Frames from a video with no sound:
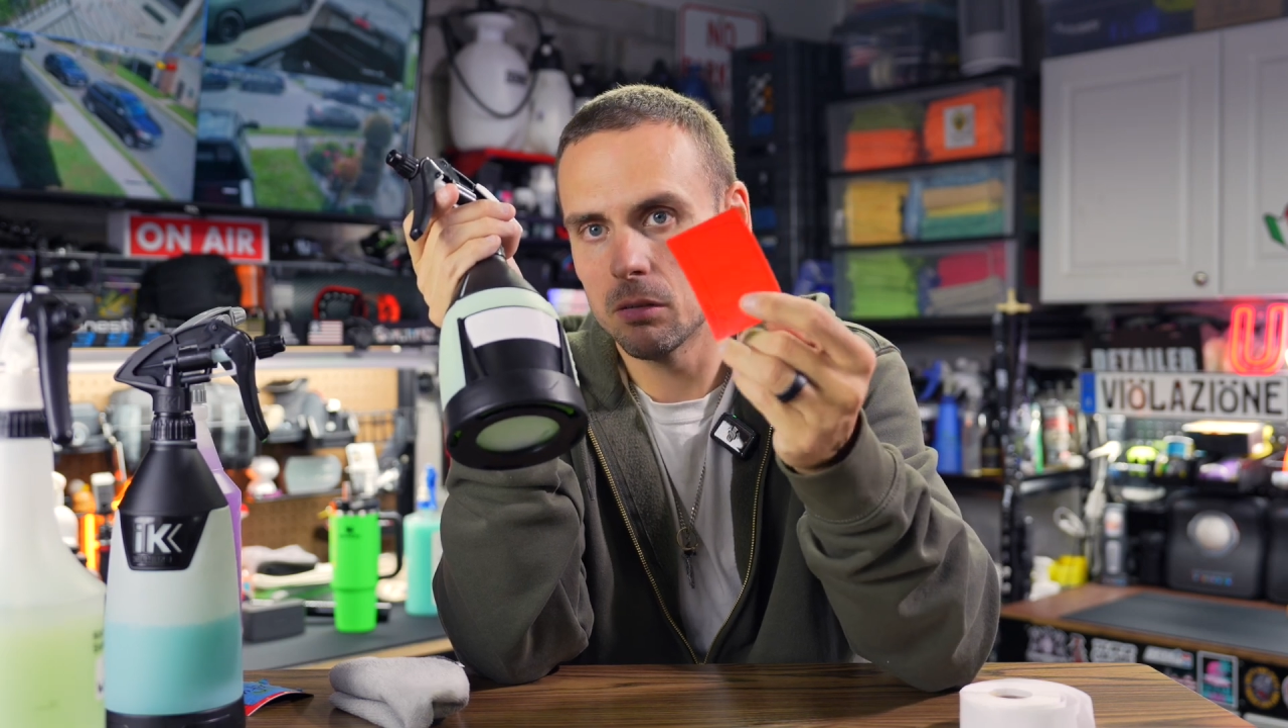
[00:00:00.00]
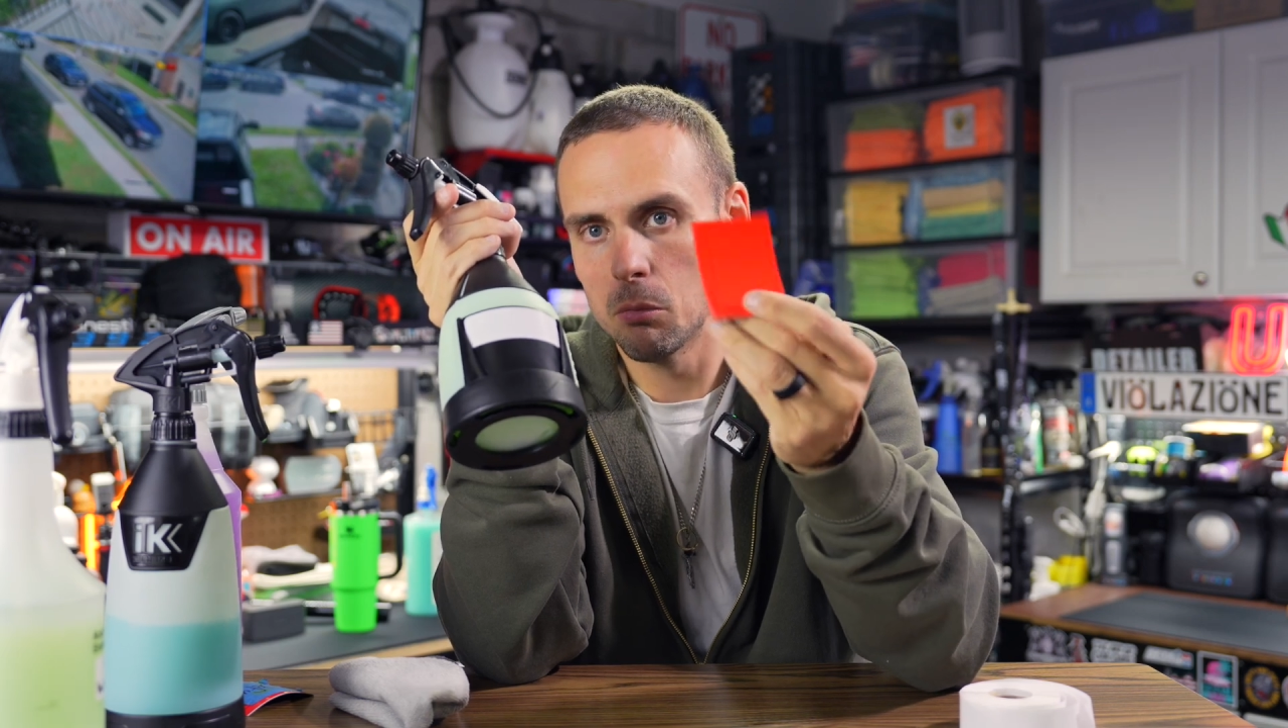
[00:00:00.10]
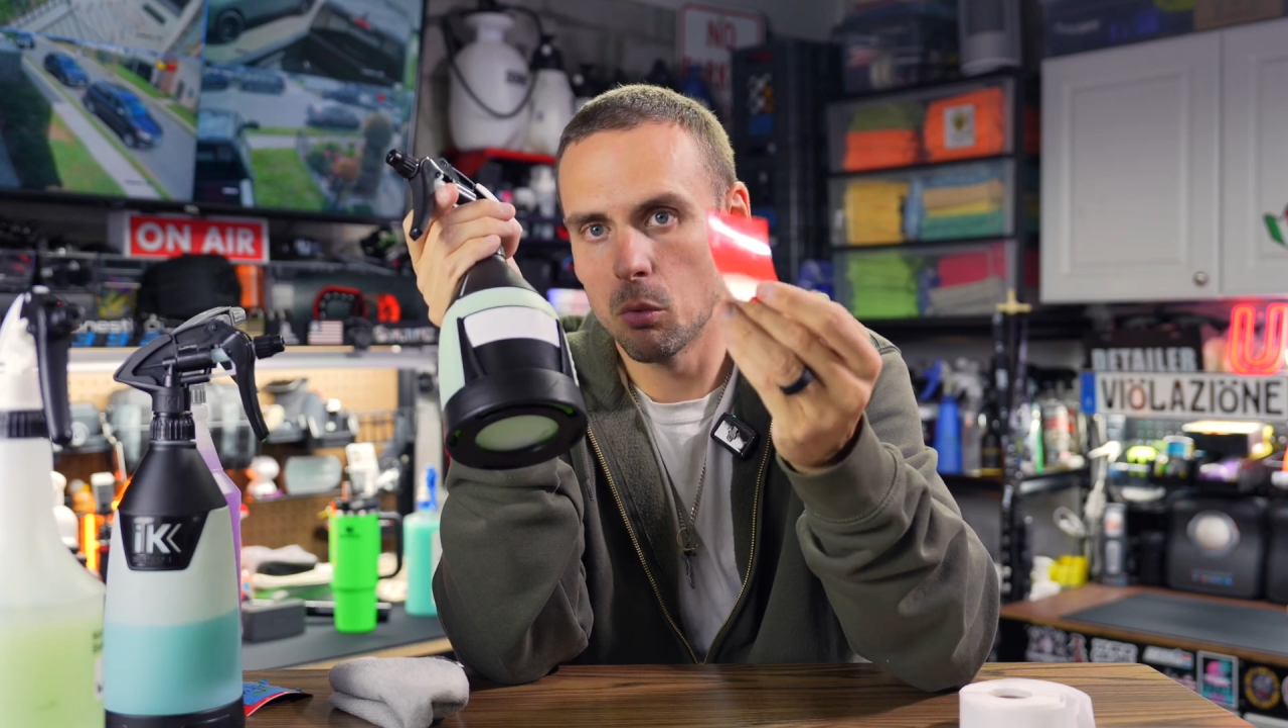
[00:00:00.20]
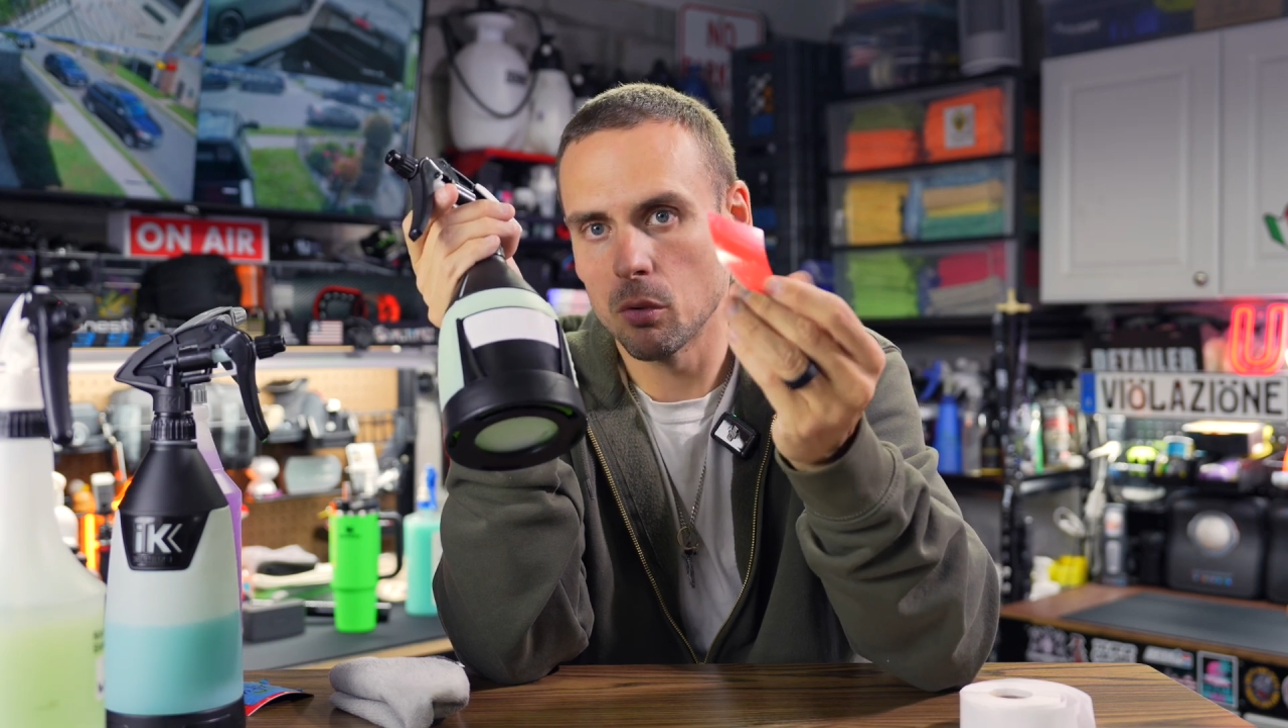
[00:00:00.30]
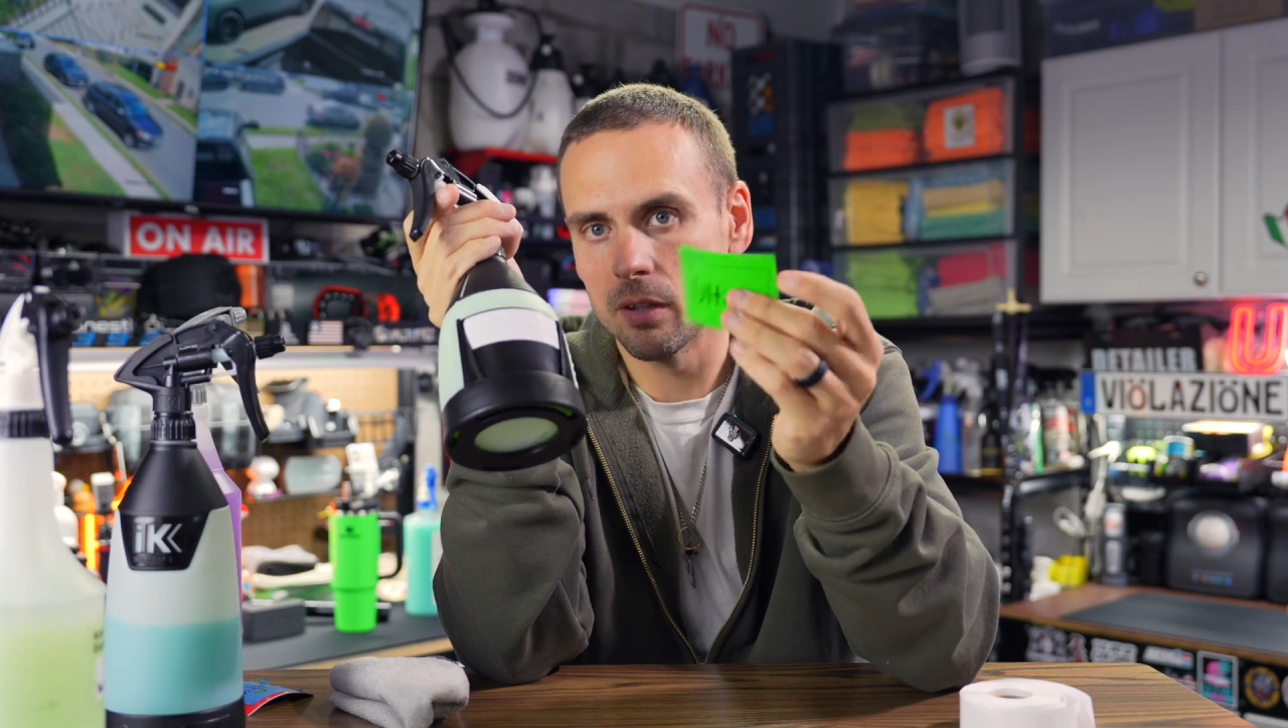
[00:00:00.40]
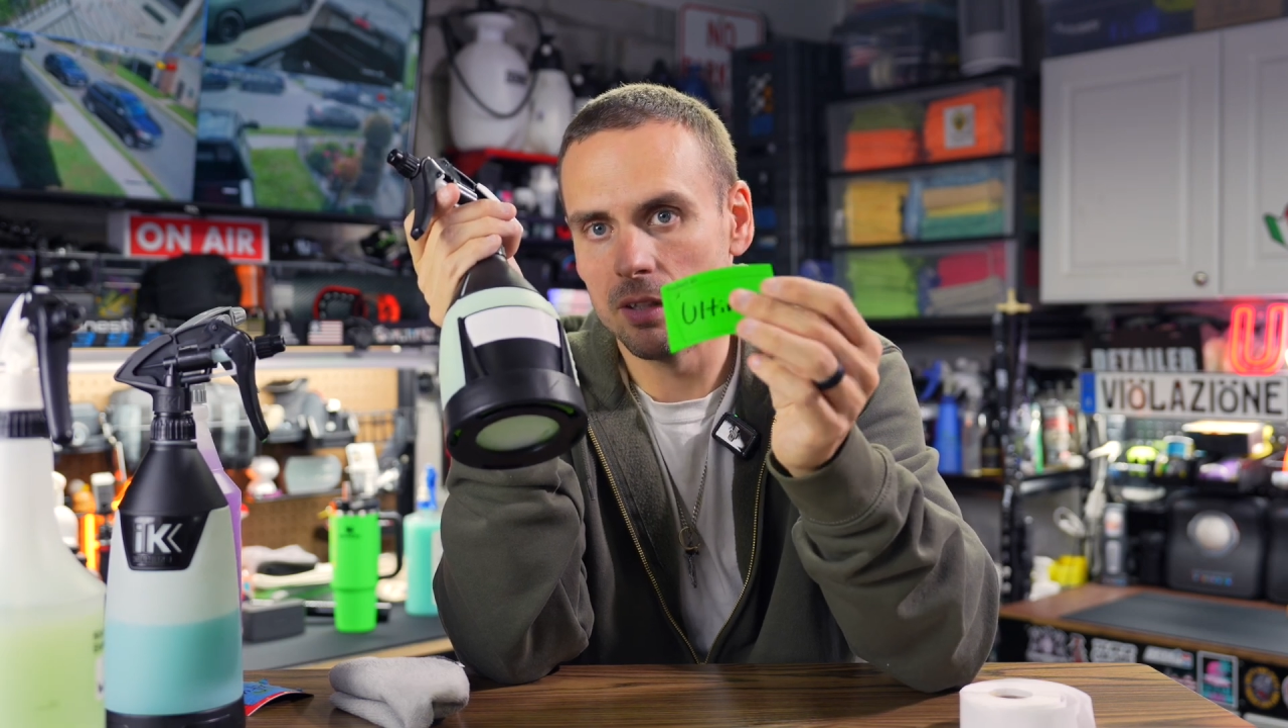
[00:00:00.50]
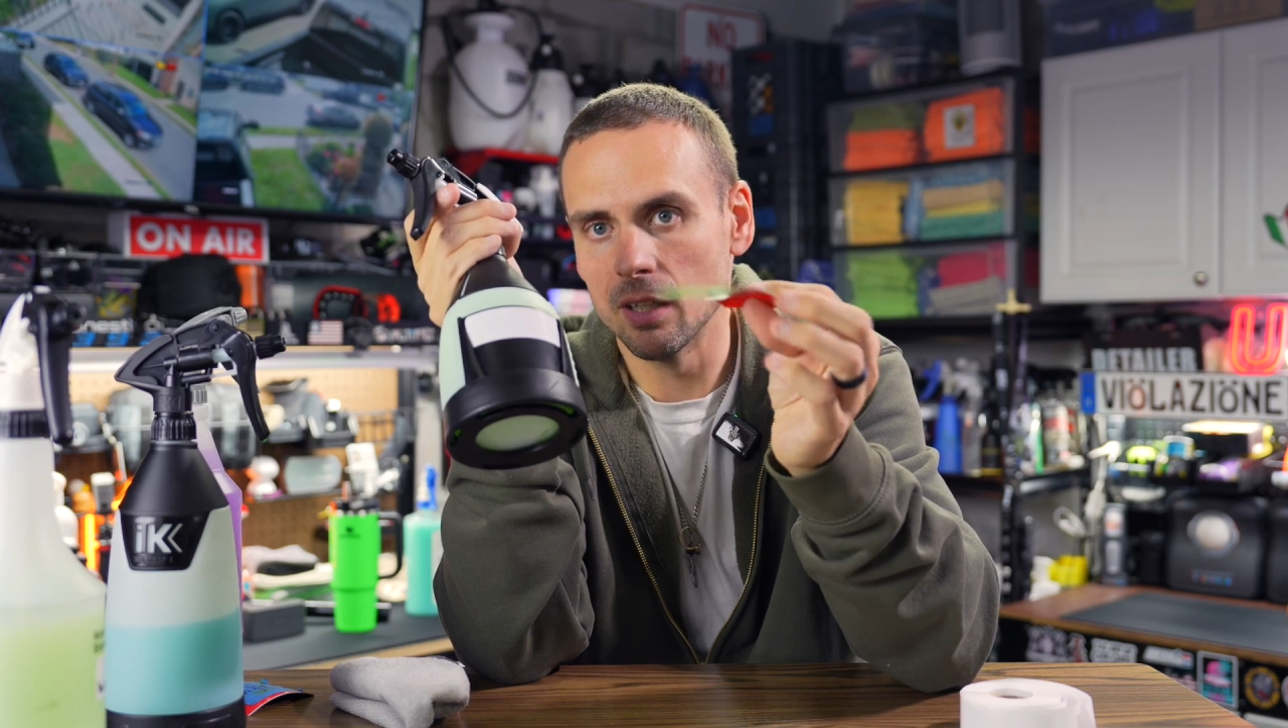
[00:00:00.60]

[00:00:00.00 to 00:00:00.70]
more than